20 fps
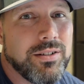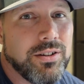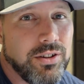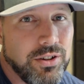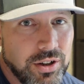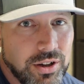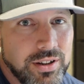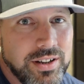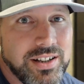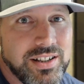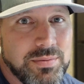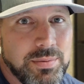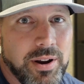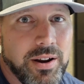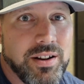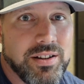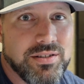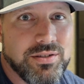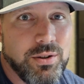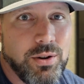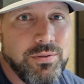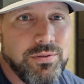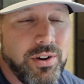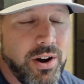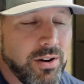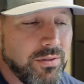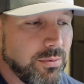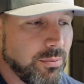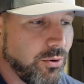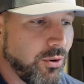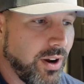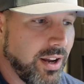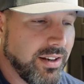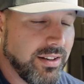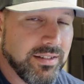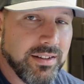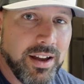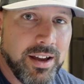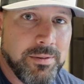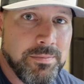good experience so far from Grand
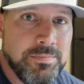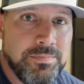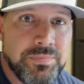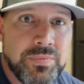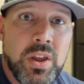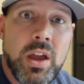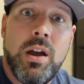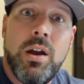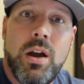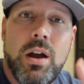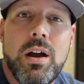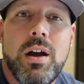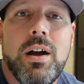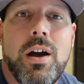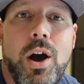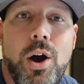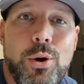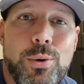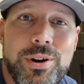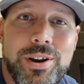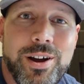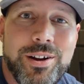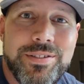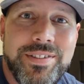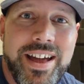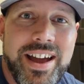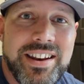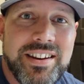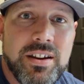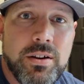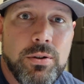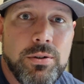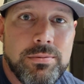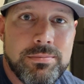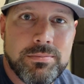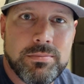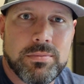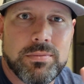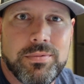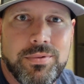Design. Oh, and on that note,
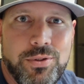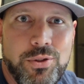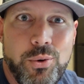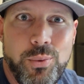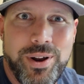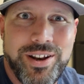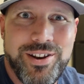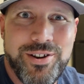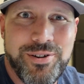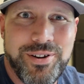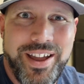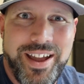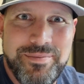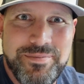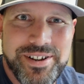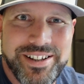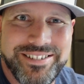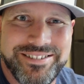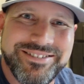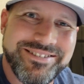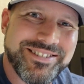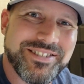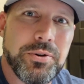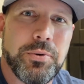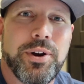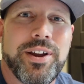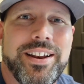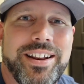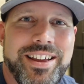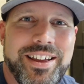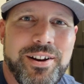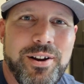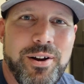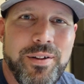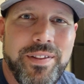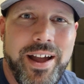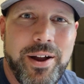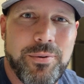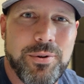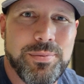the window came in, so we're going to get all
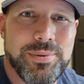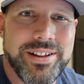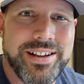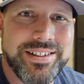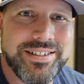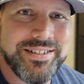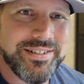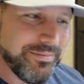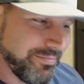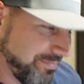that replaced.